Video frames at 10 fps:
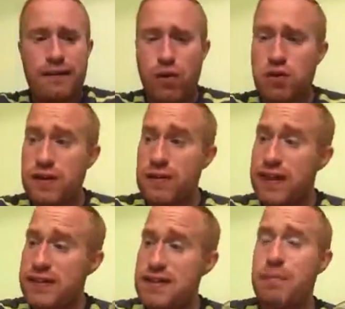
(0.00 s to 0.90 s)
Folks,
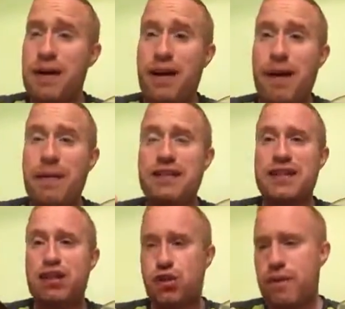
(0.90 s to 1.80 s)
this is a beer I'm actually
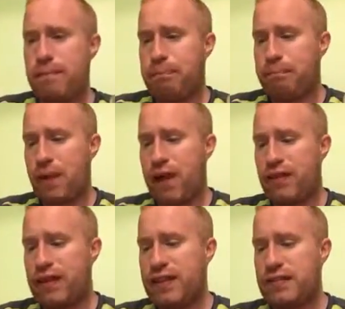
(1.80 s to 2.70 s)
enjoying. I
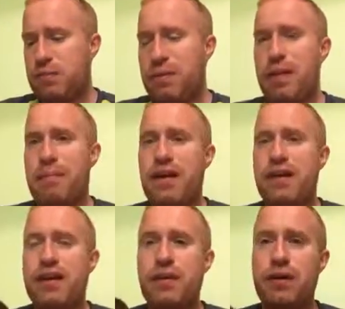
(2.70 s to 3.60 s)
think this would be a
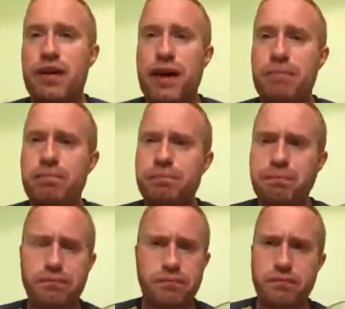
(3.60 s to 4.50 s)
beer you would
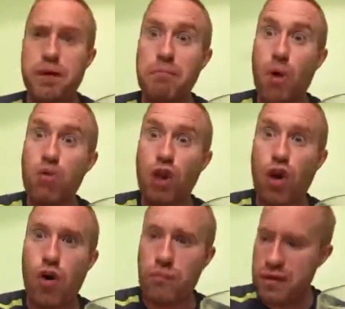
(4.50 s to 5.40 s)
mow the
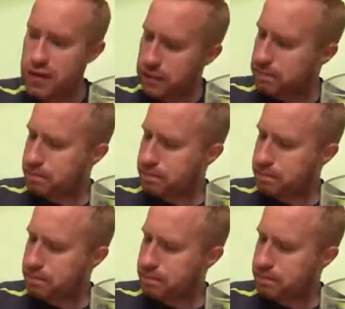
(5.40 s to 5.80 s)
lawn with.